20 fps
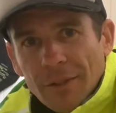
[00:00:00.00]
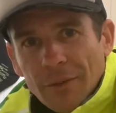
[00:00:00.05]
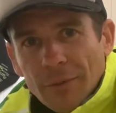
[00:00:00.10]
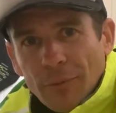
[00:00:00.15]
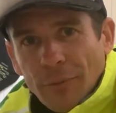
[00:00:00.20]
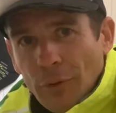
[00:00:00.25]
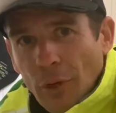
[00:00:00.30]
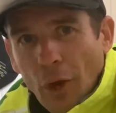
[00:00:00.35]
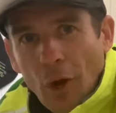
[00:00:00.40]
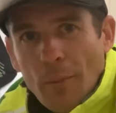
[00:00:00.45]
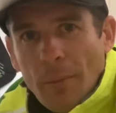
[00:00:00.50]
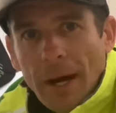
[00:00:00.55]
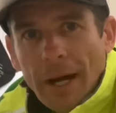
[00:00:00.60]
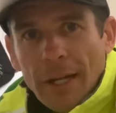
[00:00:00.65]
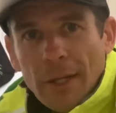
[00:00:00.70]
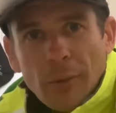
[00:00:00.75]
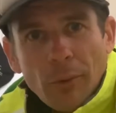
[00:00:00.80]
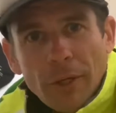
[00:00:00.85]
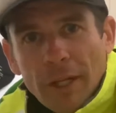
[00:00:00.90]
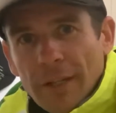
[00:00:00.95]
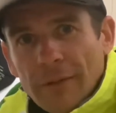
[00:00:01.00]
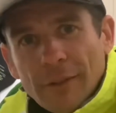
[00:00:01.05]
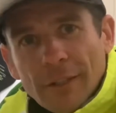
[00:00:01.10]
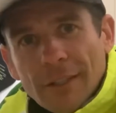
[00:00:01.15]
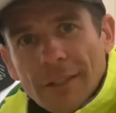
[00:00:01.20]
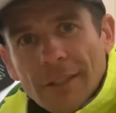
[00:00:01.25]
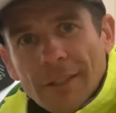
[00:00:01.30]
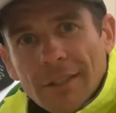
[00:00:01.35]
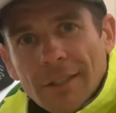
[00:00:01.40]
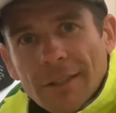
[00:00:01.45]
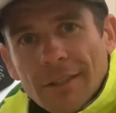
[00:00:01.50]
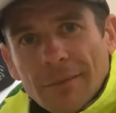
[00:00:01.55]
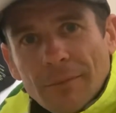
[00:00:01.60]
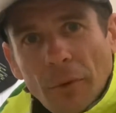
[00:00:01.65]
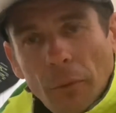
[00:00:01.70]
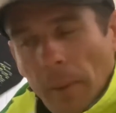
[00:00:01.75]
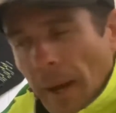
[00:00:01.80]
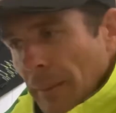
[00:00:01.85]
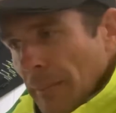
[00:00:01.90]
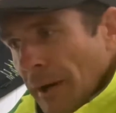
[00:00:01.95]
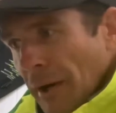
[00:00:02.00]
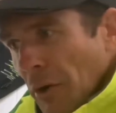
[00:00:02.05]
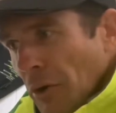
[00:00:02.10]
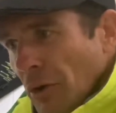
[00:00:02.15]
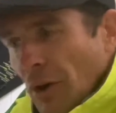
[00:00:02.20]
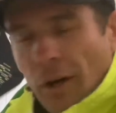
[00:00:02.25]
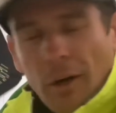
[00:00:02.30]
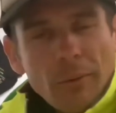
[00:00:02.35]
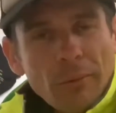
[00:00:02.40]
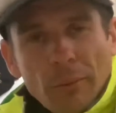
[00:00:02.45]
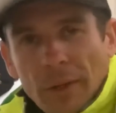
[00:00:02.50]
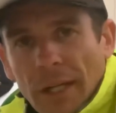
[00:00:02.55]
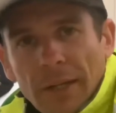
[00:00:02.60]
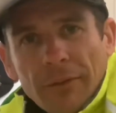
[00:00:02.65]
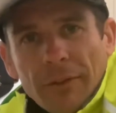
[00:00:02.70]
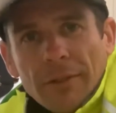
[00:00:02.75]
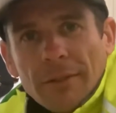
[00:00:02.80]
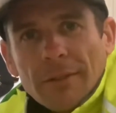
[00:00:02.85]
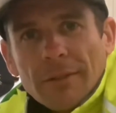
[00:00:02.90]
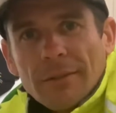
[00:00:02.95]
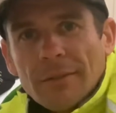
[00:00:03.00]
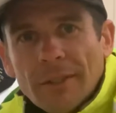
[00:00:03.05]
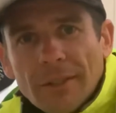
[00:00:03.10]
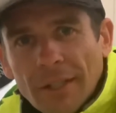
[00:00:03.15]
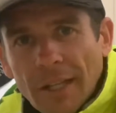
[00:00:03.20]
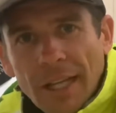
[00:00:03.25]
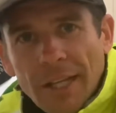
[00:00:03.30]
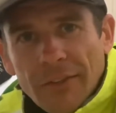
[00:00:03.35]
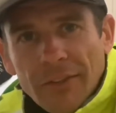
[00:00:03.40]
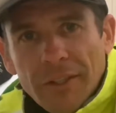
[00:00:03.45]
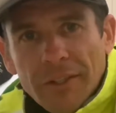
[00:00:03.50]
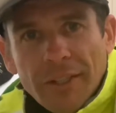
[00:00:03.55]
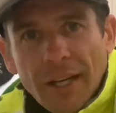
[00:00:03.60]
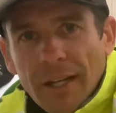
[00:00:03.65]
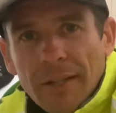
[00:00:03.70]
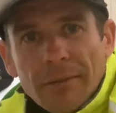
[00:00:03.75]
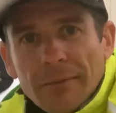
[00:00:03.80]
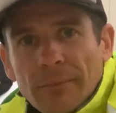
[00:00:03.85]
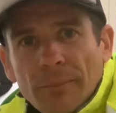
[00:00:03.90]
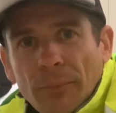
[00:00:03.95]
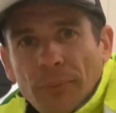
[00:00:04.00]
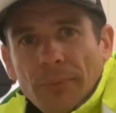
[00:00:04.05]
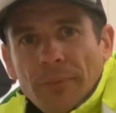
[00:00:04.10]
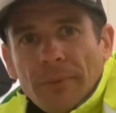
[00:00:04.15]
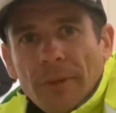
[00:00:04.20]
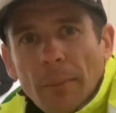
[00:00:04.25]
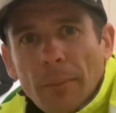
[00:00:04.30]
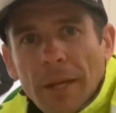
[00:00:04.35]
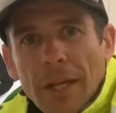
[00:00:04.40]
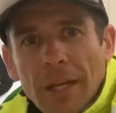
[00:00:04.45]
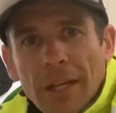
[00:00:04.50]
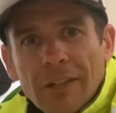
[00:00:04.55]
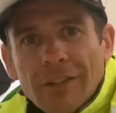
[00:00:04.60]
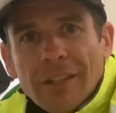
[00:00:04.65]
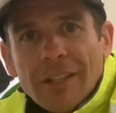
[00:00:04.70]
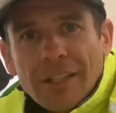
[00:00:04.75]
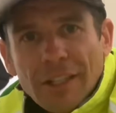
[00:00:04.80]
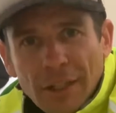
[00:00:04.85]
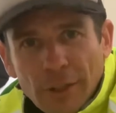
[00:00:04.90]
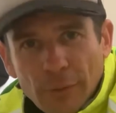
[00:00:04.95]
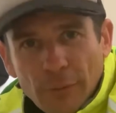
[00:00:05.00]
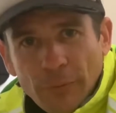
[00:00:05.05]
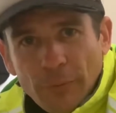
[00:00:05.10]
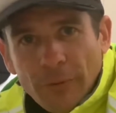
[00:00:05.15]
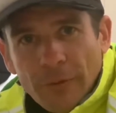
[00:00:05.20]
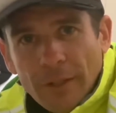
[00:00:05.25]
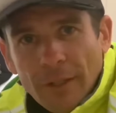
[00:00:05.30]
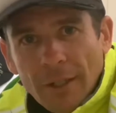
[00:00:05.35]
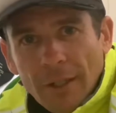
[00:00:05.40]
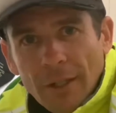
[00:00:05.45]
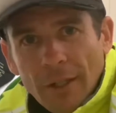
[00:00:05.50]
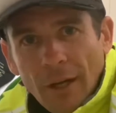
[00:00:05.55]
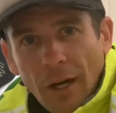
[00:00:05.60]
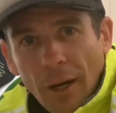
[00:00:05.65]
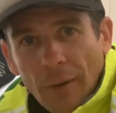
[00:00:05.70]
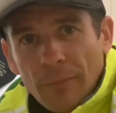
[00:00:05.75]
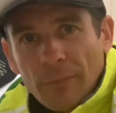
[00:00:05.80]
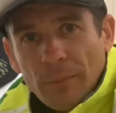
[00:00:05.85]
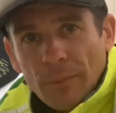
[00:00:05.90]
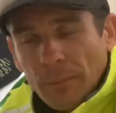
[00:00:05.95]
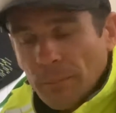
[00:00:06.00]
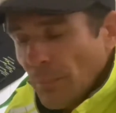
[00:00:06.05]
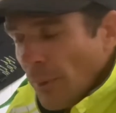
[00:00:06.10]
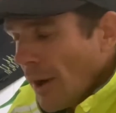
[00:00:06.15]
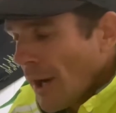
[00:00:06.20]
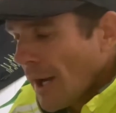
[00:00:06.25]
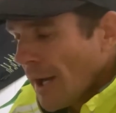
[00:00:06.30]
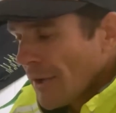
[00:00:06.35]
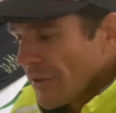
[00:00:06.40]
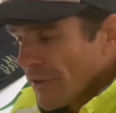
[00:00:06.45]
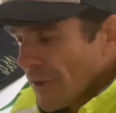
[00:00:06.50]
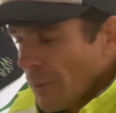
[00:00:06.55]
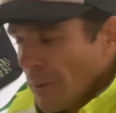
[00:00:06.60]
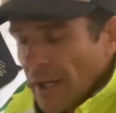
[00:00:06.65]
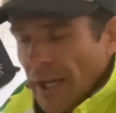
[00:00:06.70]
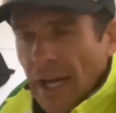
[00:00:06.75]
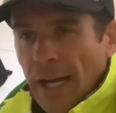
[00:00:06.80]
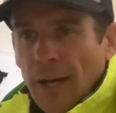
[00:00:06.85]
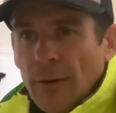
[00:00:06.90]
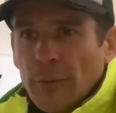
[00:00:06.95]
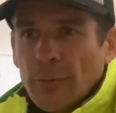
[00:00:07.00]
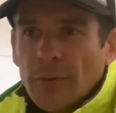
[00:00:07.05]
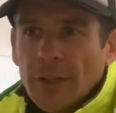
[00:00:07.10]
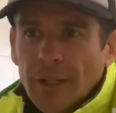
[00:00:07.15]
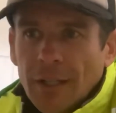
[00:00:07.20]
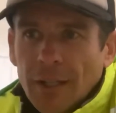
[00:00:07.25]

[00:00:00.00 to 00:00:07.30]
for no money, whatever. If I make money or not, whatever. Easy, done. I'm here to give. I'm biased. I want to have